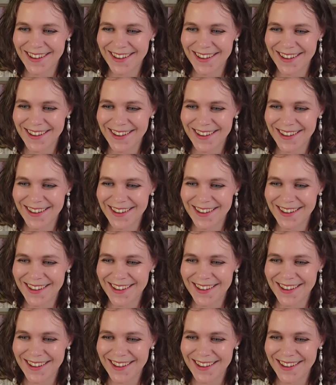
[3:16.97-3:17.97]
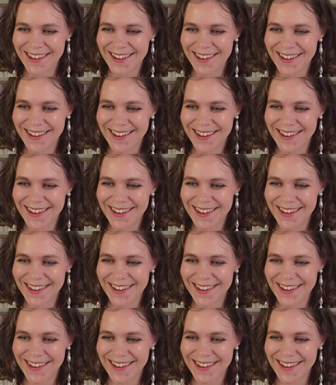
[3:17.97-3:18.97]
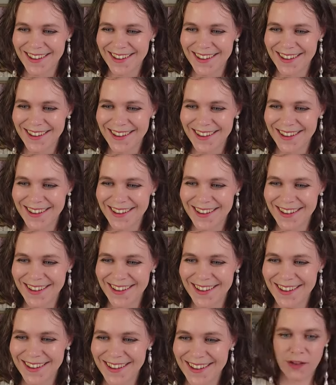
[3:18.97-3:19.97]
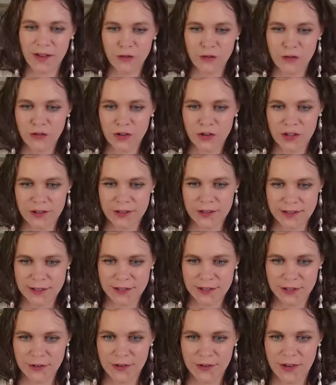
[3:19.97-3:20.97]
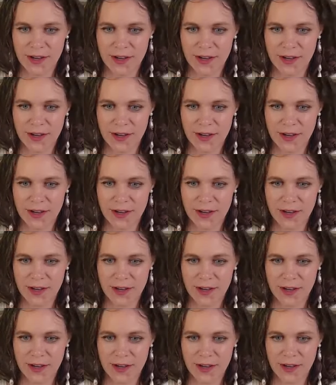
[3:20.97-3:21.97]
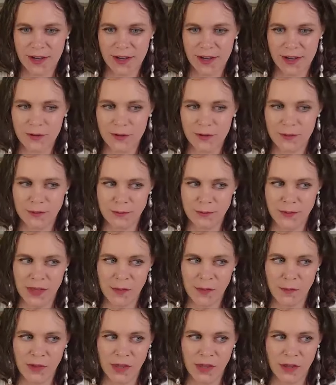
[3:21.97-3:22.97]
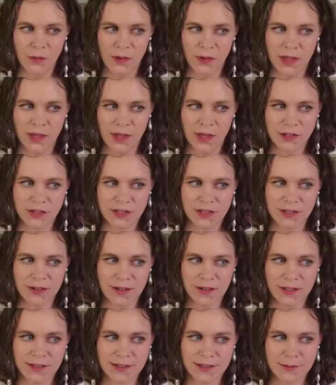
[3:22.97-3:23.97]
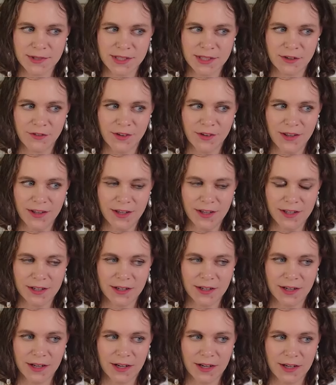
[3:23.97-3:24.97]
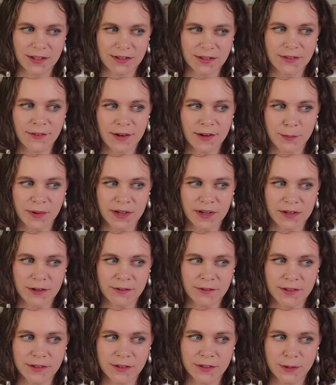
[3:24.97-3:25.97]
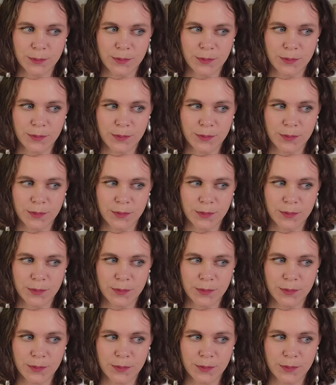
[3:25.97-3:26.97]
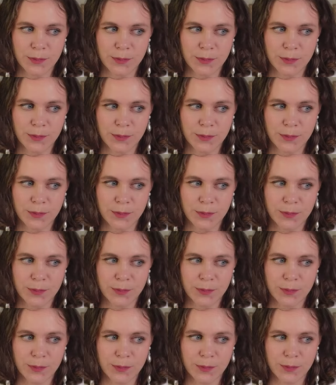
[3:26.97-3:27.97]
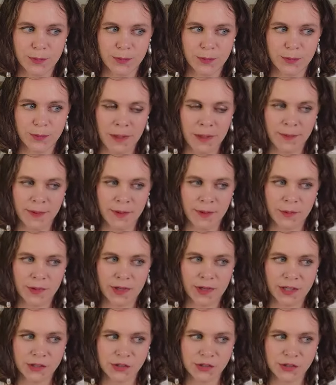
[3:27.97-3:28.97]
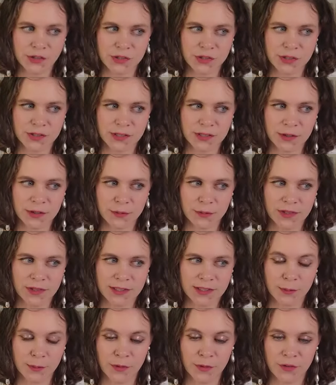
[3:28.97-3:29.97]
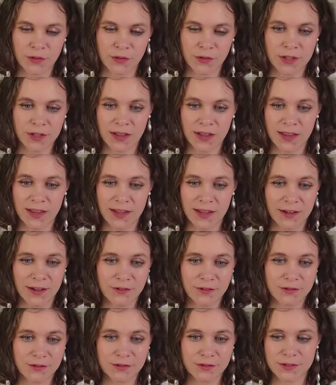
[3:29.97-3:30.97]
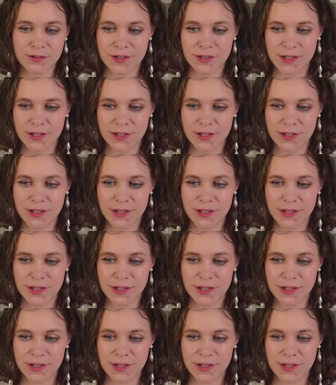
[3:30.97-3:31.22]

Okay, so that yeah so like without further ado i thought that maybe we could just look at some stuff online and i could talk about how i interpret it um, maybe we could just start with some of the left